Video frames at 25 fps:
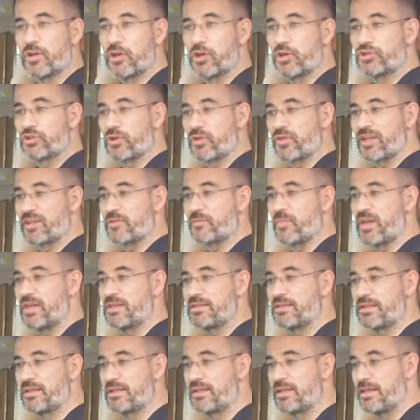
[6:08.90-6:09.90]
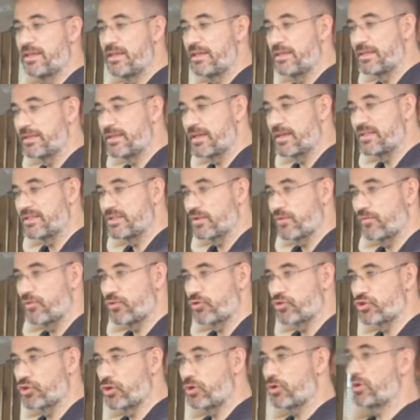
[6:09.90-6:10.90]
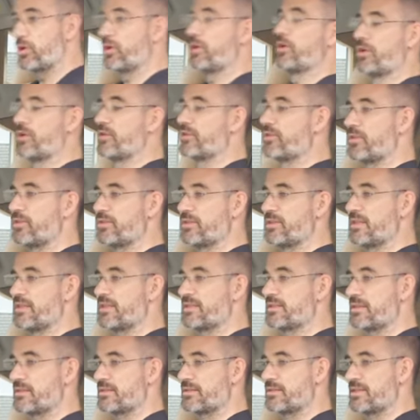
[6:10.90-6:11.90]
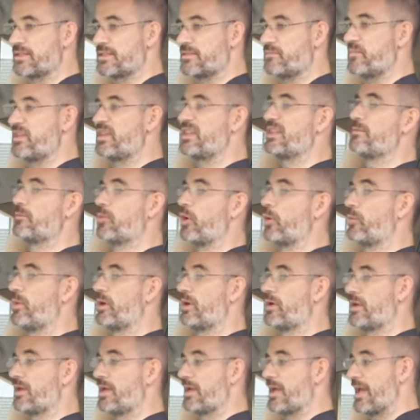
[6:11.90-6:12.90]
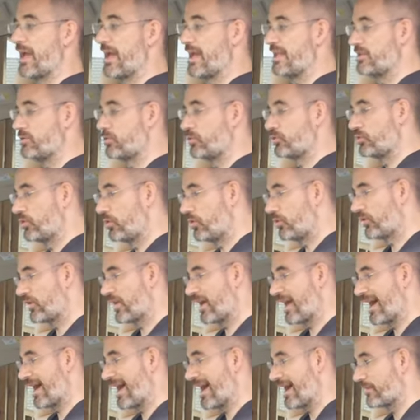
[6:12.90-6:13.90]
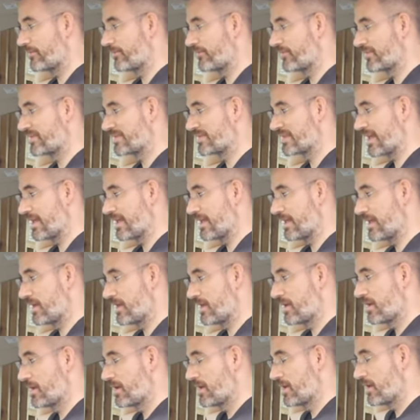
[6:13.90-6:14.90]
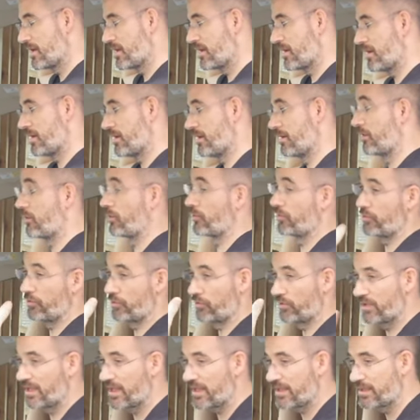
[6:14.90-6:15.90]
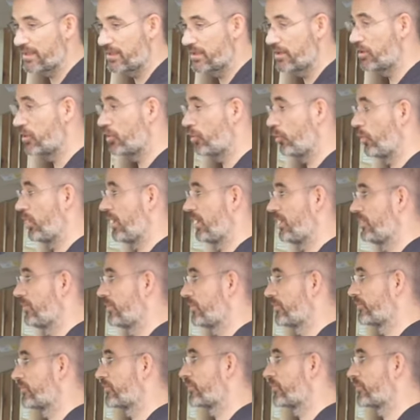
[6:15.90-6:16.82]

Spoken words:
So that basically, in case of a shock, the distance is minimum, and you don't have, say, or your neck will not